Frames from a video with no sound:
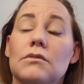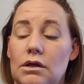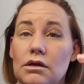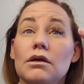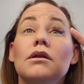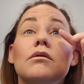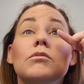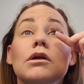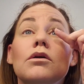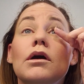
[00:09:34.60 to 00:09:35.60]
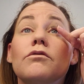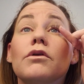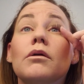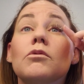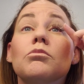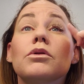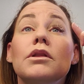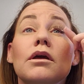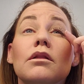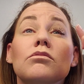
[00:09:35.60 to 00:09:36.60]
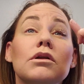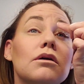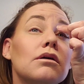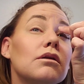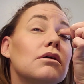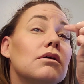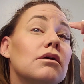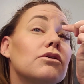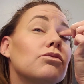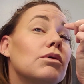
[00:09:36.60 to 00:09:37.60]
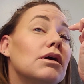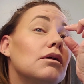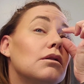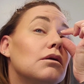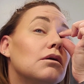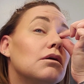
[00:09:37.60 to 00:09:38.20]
Okay, now I'm going to go out of frame and put the other one on as well.